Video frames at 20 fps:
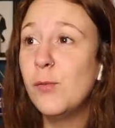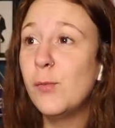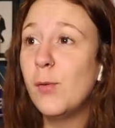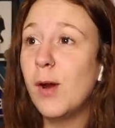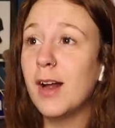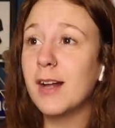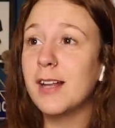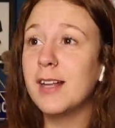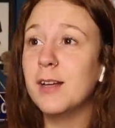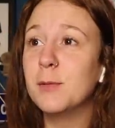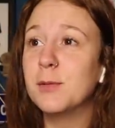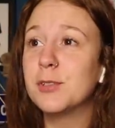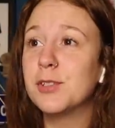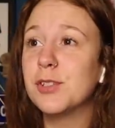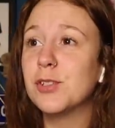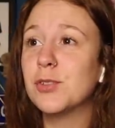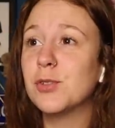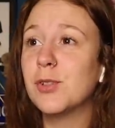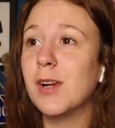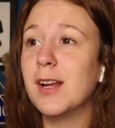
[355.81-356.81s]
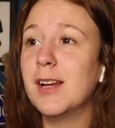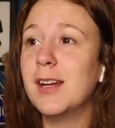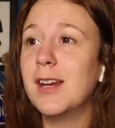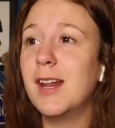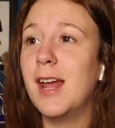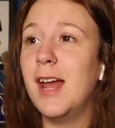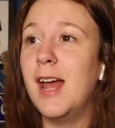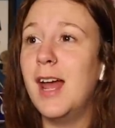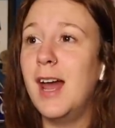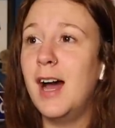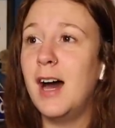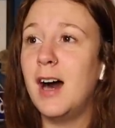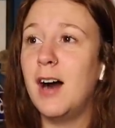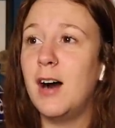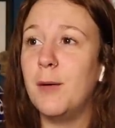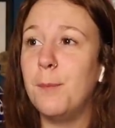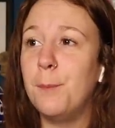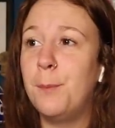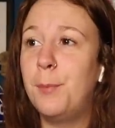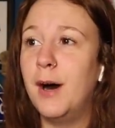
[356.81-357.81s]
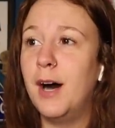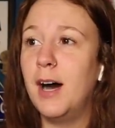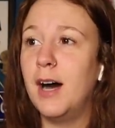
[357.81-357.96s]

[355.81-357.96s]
Rocky was just trying to help.